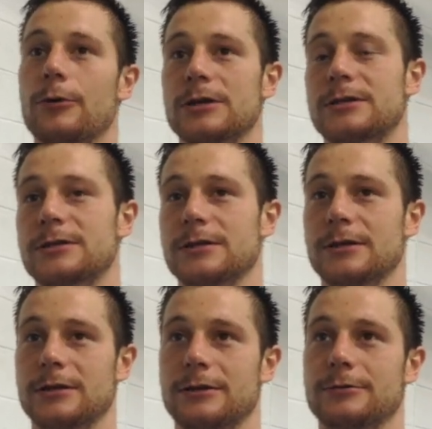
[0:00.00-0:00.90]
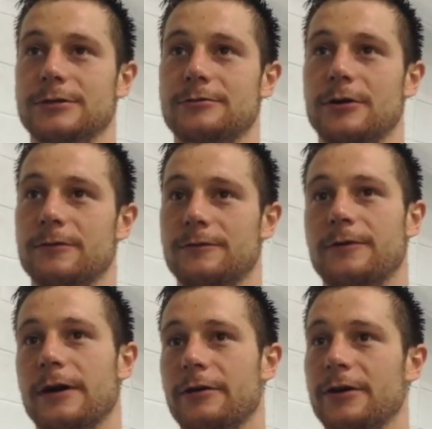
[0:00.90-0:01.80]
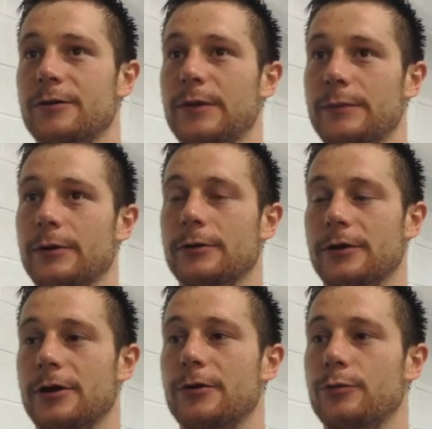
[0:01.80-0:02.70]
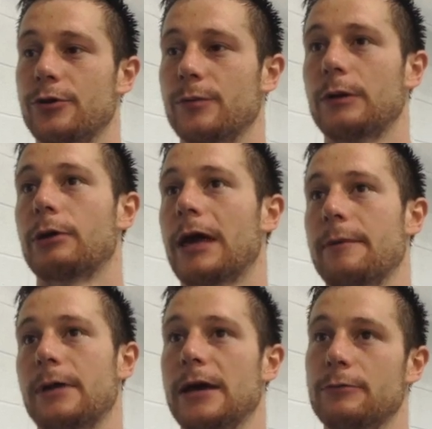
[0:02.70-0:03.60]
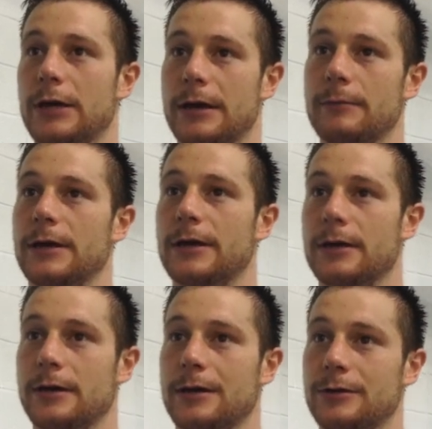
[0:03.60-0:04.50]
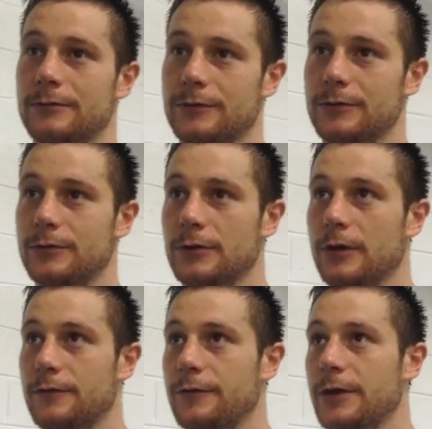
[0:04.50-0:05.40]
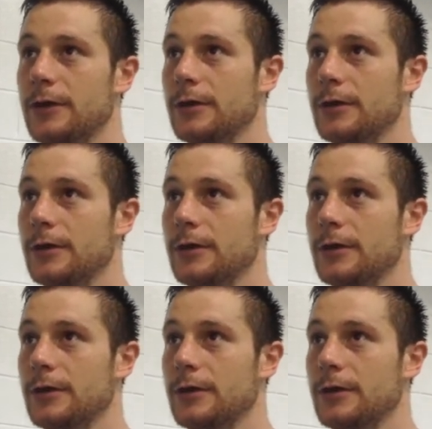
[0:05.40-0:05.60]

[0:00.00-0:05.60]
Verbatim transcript: was uh, was around 500 people in the airport, but we came late. We came like uh, three